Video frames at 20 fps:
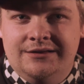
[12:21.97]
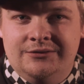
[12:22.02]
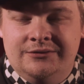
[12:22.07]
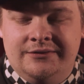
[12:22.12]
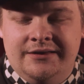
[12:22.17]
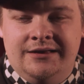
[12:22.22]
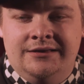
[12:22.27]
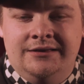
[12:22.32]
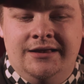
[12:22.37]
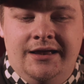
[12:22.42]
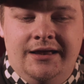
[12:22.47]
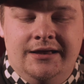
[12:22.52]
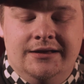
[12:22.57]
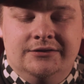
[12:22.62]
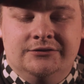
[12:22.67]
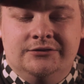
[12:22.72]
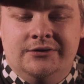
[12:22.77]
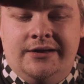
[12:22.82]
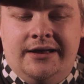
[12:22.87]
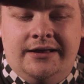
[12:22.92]
To tell.
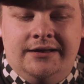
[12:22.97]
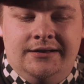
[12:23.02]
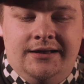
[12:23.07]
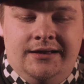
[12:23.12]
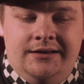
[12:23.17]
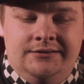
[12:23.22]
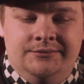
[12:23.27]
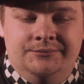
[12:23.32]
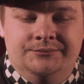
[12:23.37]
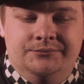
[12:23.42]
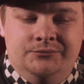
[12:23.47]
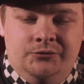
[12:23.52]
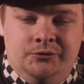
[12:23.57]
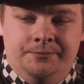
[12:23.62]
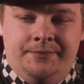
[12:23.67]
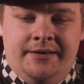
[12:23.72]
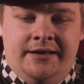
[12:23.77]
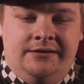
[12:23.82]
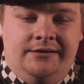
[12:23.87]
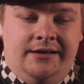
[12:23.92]
So I
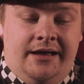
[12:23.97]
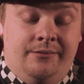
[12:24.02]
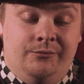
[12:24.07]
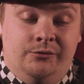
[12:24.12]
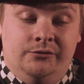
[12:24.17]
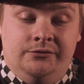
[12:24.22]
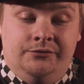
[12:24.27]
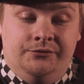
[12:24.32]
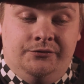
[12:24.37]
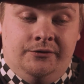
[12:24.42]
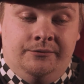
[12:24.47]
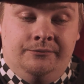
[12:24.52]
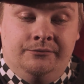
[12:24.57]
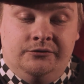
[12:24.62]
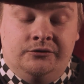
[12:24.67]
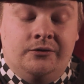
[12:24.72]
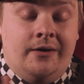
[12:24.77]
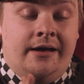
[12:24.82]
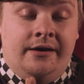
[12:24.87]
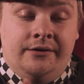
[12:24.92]
moved back. I moved
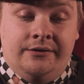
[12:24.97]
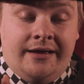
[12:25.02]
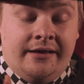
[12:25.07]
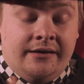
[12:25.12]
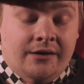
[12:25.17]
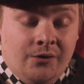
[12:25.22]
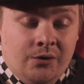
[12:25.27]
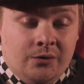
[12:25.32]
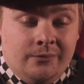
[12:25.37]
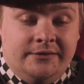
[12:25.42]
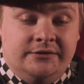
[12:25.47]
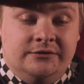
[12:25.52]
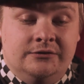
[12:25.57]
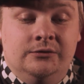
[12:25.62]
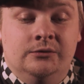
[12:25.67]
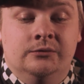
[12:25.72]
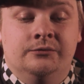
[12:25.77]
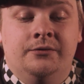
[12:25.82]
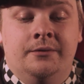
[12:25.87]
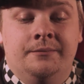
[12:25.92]
from. So I always
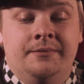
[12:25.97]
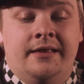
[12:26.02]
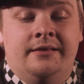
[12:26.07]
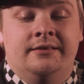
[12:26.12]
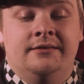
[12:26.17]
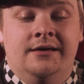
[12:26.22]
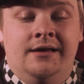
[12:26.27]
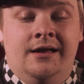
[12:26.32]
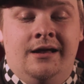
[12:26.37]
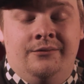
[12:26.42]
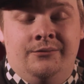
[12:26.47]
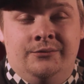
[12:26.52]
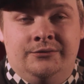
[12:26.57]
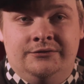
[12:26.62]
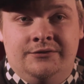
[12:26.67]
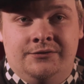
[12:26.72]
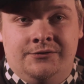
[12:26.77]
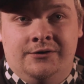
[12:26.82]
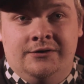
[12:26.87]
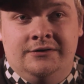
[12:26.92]
knew from that day I
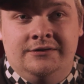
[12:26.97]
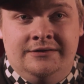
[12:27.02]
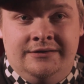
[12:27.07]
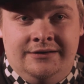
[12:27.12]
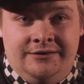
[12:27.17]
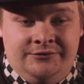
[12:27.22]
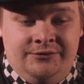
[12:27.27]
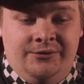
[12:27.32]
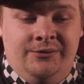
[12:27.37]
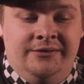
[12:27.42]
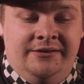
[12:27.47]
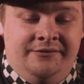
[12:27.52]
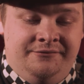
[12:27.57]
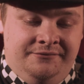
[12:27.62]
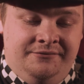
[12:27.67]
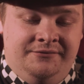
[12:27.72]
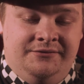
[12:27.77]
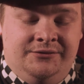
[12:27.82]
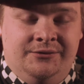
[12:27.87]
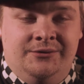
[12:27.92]
was 13 years old and
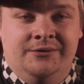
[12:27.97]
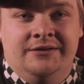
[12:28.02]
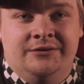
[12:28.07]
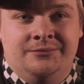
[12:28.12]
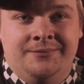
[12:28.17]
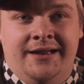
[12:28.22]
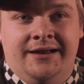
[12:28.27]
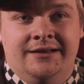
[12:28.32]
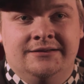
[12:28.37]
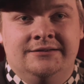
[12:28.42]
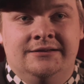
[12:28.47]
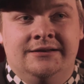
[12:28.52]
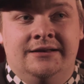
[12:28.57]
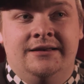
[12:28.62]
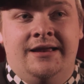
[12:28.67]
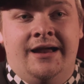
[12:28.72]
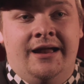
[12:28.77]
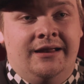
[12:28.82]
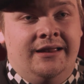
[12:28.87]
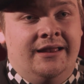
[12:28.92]
saw this magazine
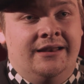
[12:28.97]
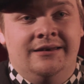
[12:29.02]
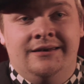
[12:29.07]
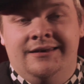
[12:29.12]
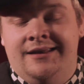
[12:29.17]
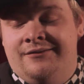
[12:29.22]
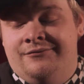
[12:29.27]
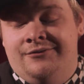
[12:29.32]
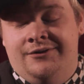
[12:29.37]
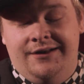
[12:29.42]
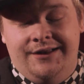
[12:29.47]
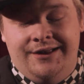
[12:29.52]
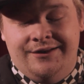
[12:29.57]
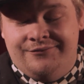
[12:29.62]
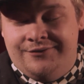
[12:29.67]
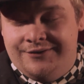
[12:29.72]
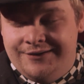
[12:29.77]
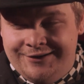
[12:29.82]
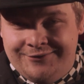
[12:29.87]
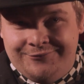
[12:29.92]
that I can never,
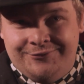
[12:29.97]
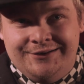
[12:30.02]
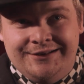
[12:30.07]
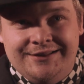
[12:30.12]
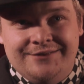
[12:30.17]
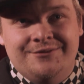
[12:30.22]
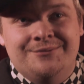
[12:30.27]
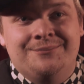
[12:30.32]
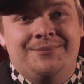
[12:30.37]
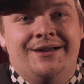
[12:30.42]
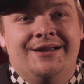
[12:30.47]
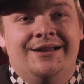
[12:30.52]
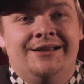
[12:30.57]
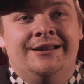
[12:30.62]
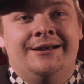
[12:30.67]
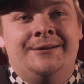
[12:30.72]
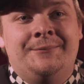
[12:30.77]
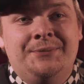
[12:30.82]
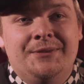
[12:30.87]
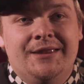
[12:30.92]
ever, ever live in
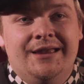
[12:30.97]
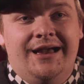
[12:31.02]
Pajala.